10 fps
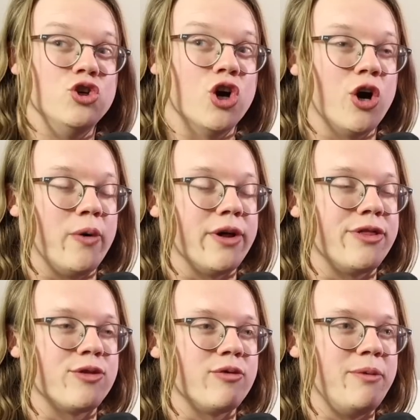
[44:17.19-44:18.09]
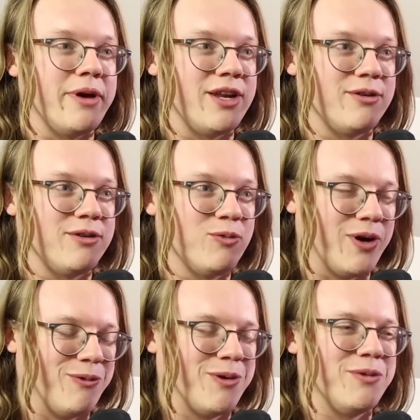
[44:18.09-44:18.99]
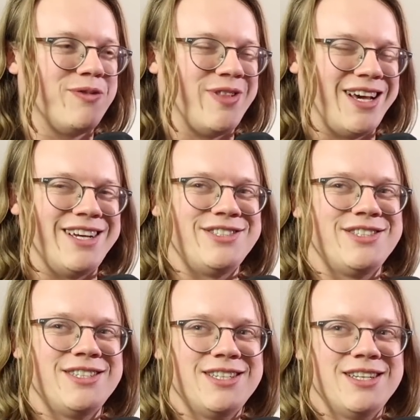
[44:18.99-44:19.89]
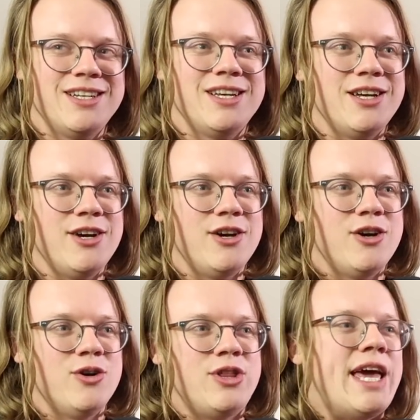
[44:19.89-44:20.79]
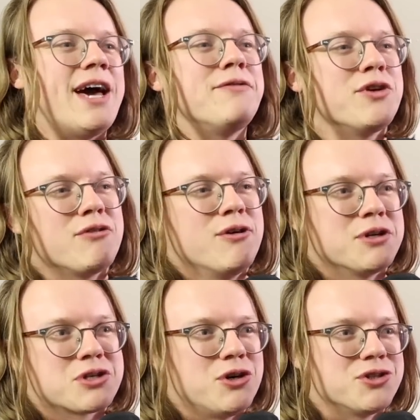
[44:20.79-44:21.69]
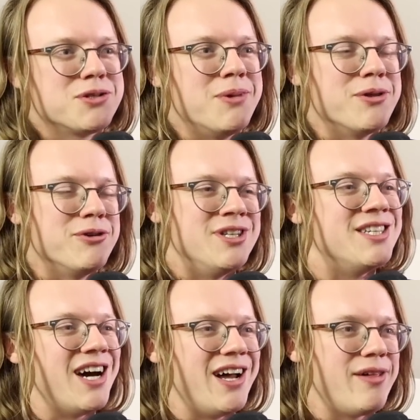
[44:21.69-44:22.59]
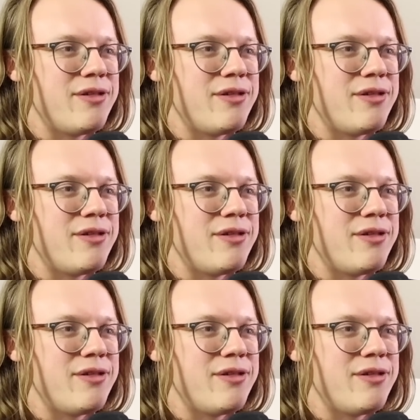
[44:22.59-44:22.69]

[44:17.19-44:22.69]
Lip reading: Yo, a 3-mana white one with Flash? They have their own. It's called Smothering Tithe.